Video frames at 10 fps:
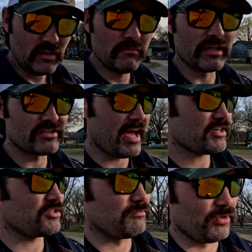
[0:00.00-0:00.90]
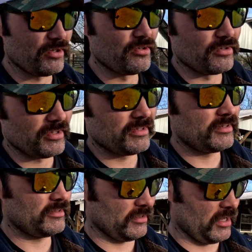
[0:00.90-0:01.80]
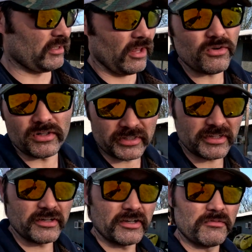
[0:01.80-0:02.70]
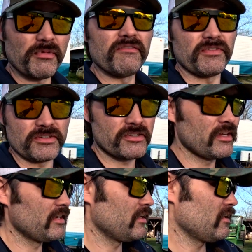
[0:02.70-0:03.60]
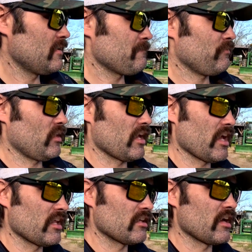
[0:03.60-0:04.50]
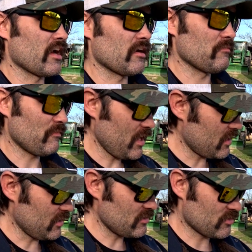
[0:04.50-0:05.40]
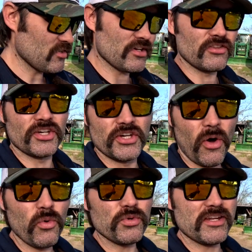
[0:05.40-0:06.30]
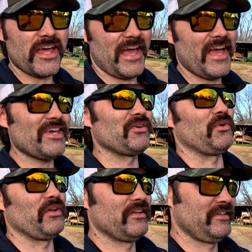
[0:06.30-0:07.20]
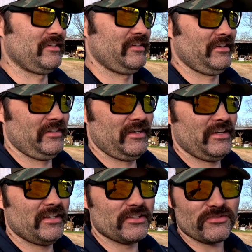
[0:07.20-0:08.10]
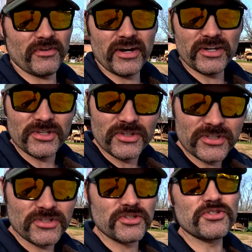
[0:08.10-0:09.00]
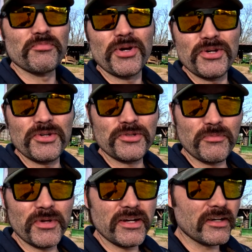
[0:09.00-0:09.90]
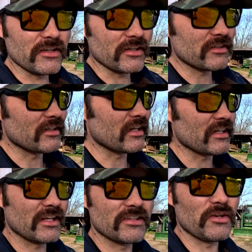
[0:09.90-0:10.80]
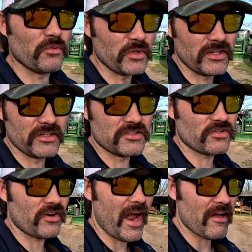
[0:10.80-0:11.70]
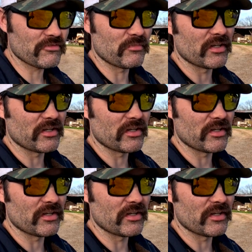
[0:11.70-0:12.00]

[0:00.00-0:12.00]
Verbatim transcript: but it's actually brewed uh, locally here in Memphis. And uh, man, it is good. The Golden Ale. It's very, it's a smooth beer. It ain't got that weird craft